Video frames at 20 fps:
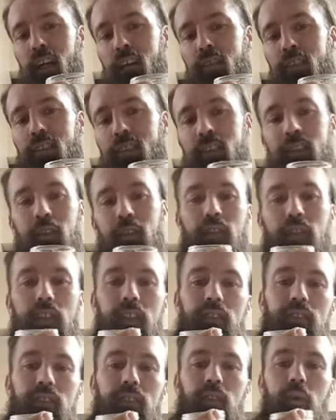This is a
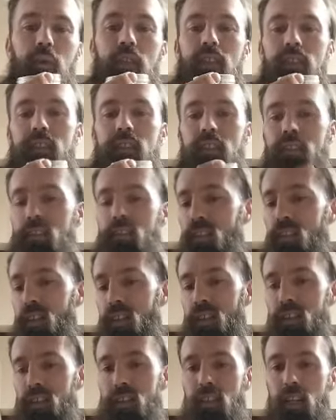fucking 26
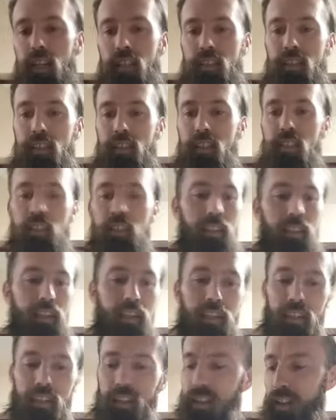THC.
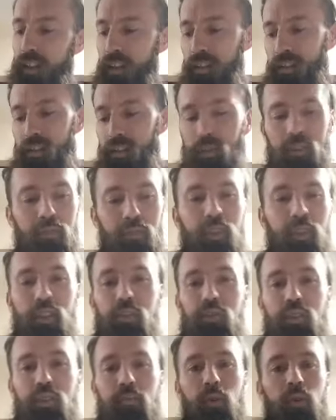I don't know what the fuck you
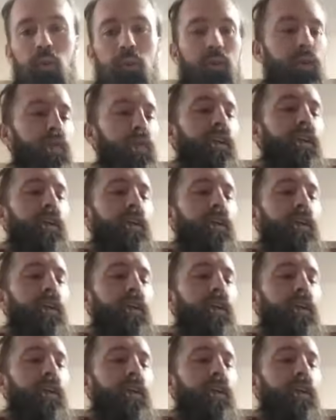smoking over there,